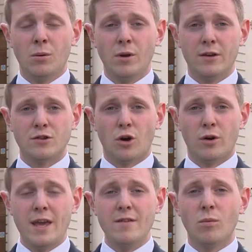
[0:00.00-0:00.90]
Well, yes,
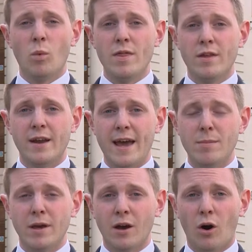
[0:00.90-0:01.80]
John, even with the
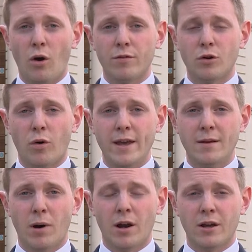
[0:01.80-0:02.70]
naming of
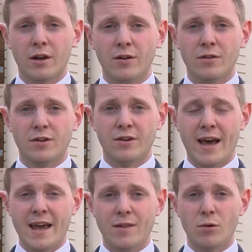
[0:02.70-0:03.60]
Craig Mulligan
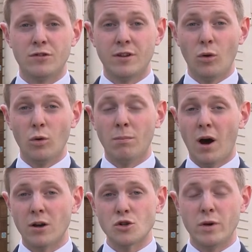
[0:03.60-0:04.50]
today, there is still
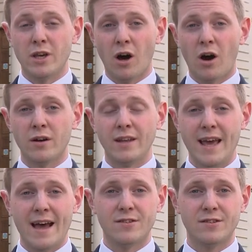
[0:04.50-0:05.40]
much we can't
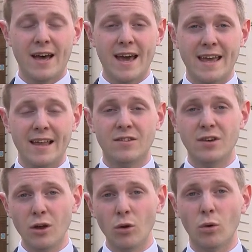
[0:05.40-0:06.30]
yet say
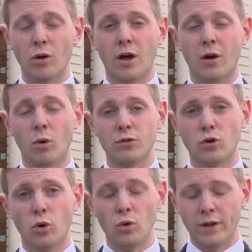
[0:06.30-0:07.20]
until what's
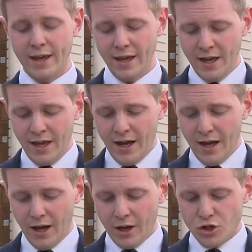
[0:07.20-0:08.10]
called a
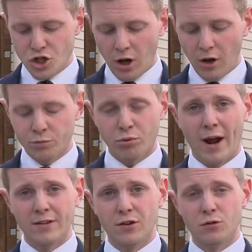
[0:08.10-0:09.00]
child
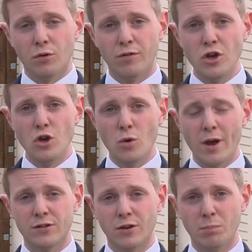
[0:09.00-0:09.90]
practice review
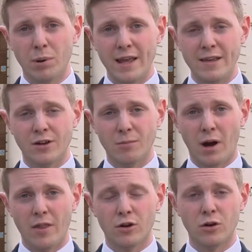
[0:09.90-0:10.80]
is completed
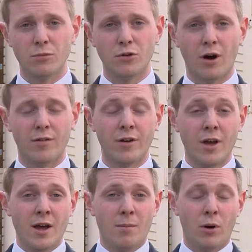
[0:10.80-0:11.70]
by the Cwmtawf
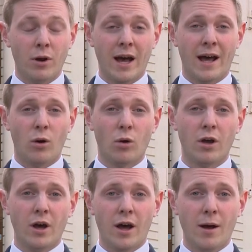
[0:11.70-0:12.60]

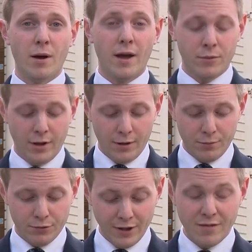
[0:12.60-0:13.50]
Montganog
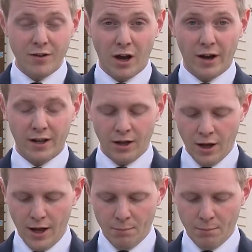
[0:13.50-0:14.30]
Safeguarding